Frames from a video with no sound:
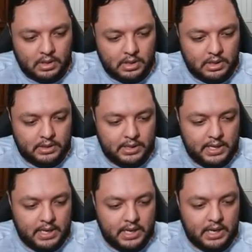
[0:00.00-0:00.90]
and
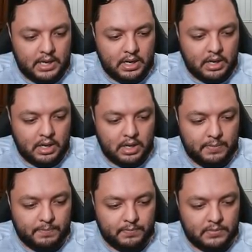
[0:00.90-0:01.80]
then
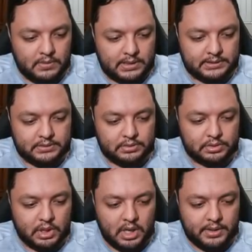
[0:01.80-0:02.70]
um, let's
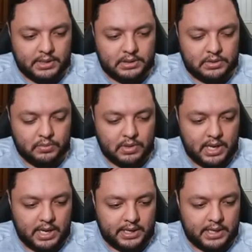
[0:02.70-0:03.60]
draw the
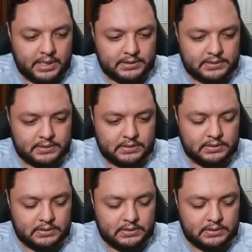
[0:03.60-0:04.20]
2k I guess